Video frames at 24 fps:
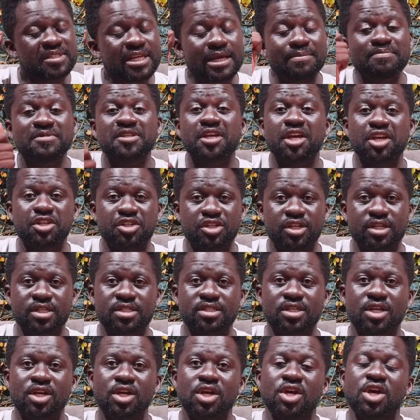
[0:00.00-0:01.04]

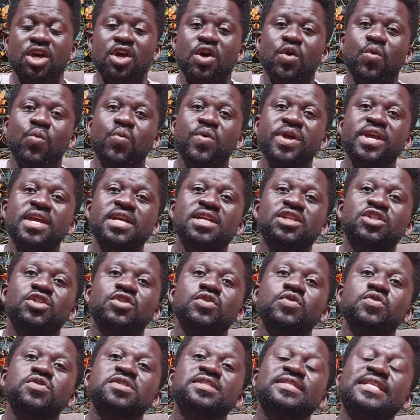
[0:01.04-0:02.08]
temptations, we
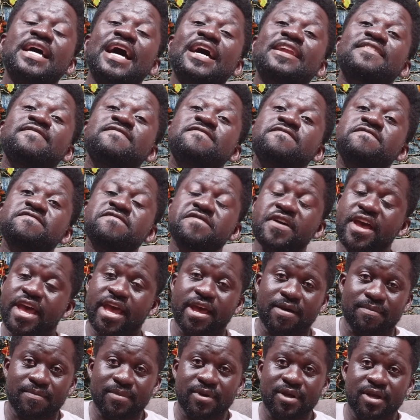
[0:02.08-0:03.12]
should stand
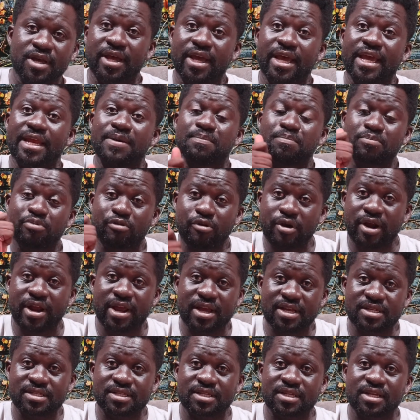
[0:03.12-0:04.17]
firm in
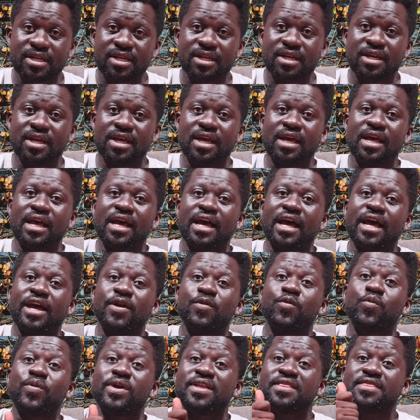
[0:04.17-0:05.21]
prayers,
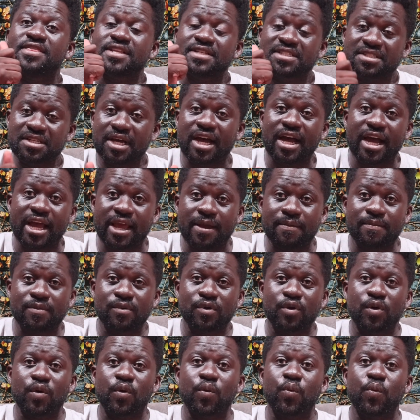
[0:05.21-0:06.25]
and with time,
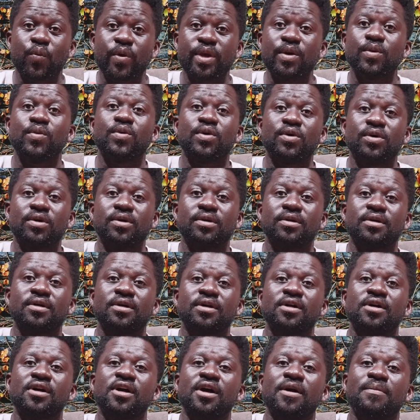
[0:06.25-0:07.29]
we will
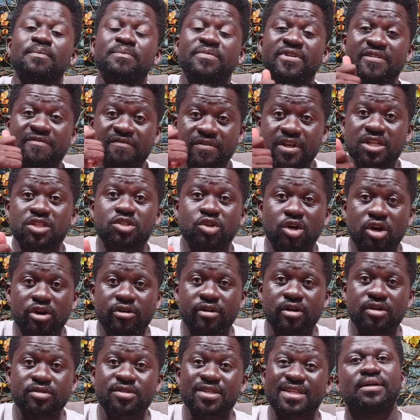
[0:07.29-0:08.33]
be
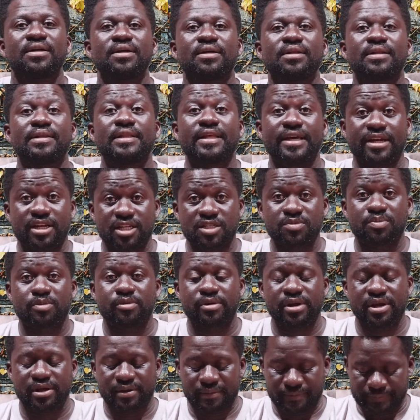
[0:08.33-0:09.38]
victorious. Let us
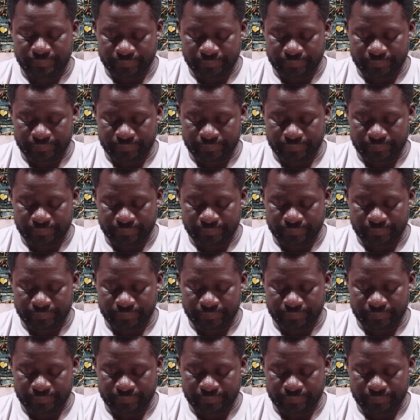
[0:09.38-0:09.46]
pray.